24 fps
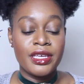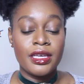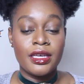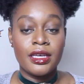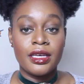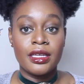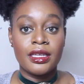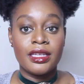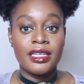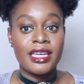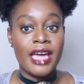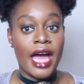
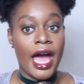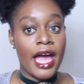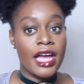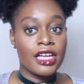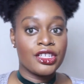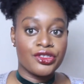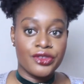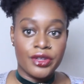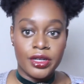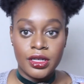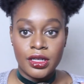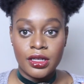being
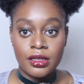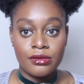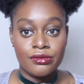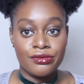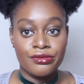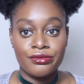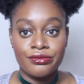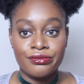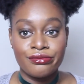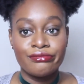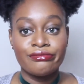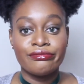
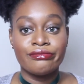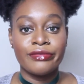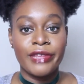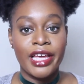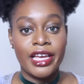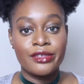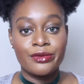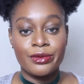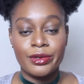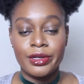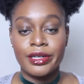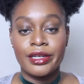dehydrated.
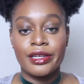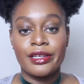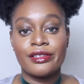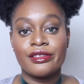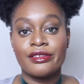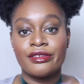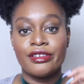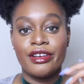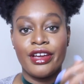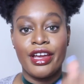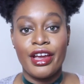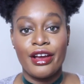That's what it
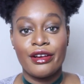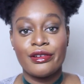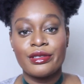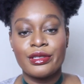is.